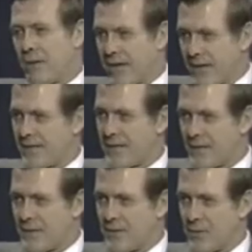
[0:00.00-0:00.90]
the United
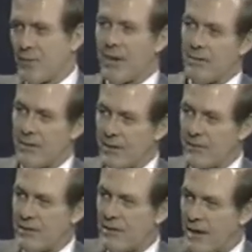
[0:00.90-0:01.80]
States is a superpower, they're
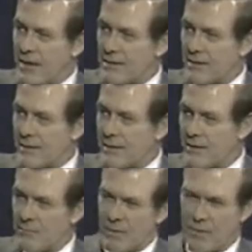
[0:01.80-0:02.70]
having talks.
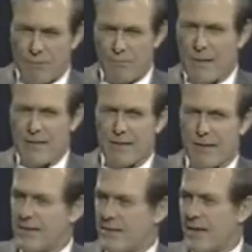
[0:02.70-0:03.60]
And they're both
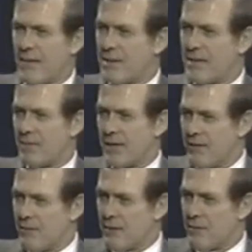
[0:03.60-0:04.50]
basically the same, except they
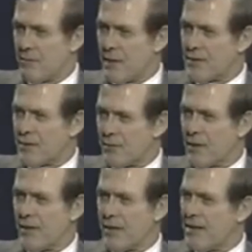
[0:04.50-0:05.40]
live in different parts of the
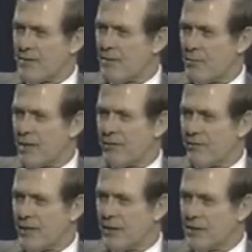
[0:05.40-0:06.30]
world and they have somewhat
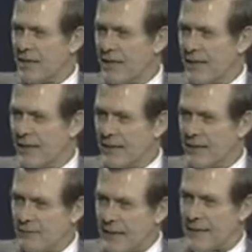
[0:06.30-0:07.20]
different views.
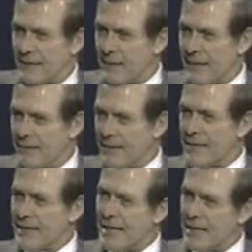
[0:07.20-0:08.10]
And the fact of the matter
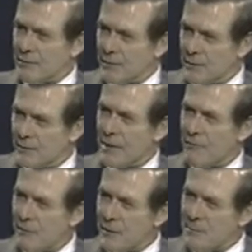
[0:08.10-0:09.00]
is that's not true. We
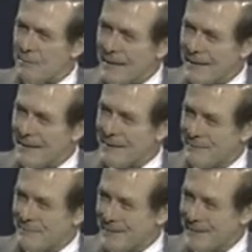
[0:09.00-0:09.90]
have fundamentally
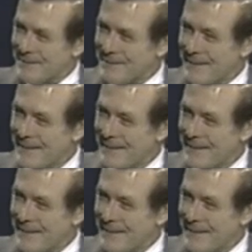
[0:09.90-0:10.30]
different views.